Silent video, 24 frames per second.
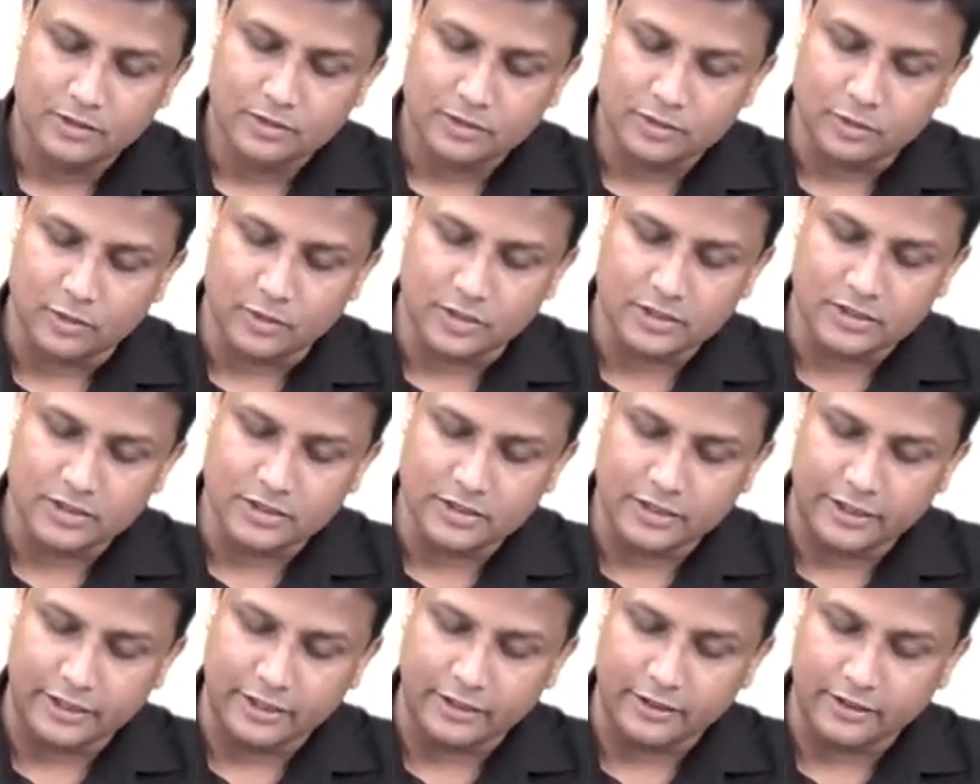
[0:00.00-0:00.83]
So what is
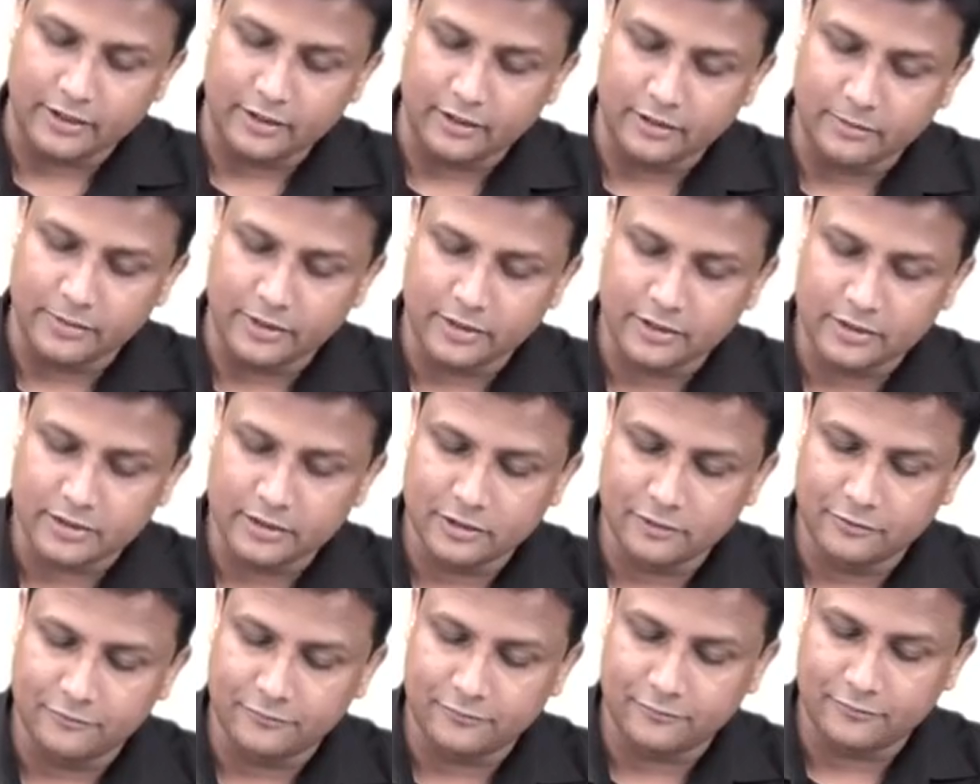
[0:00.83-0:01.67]
this retinaculum here
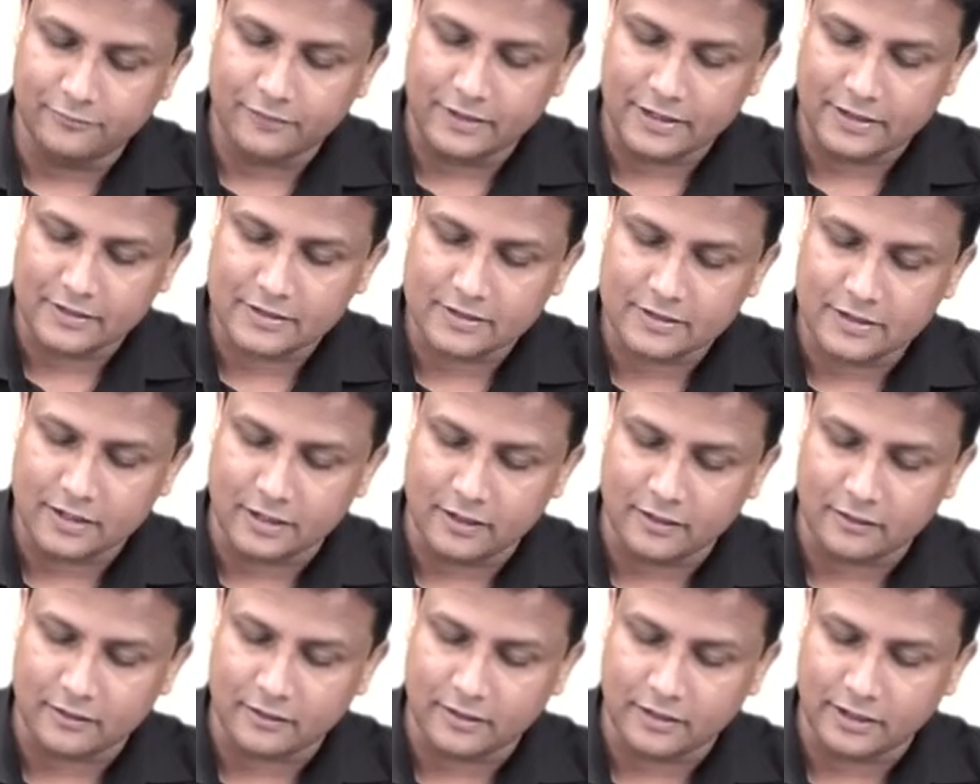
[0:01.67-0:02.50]
sir?
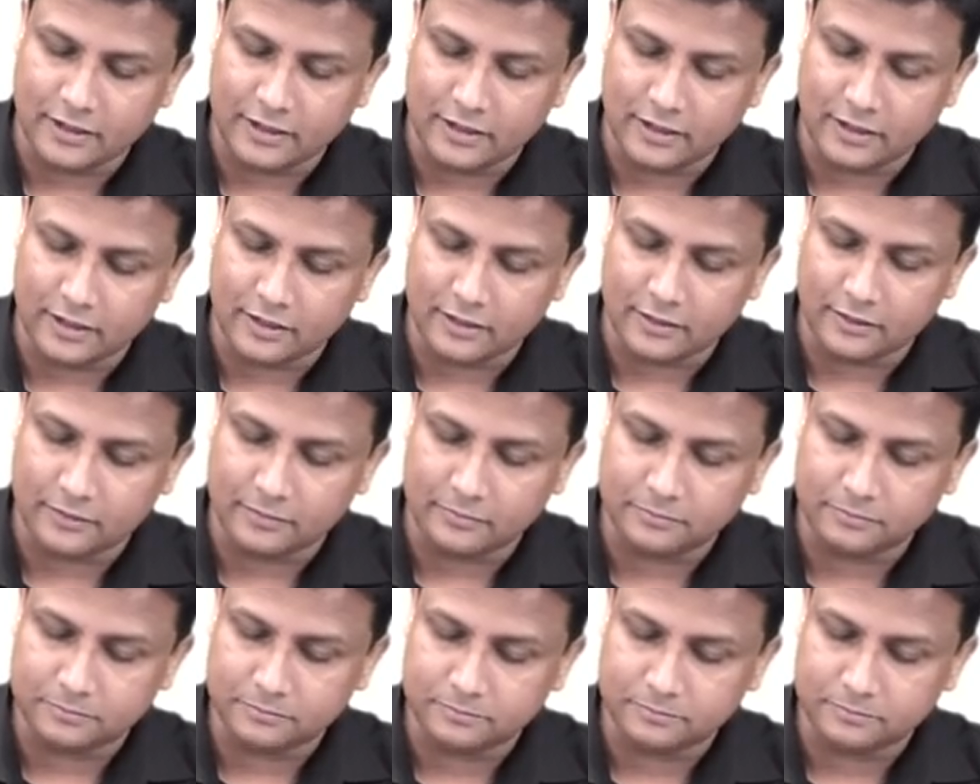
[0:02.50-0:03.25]
Flexor retinaculum.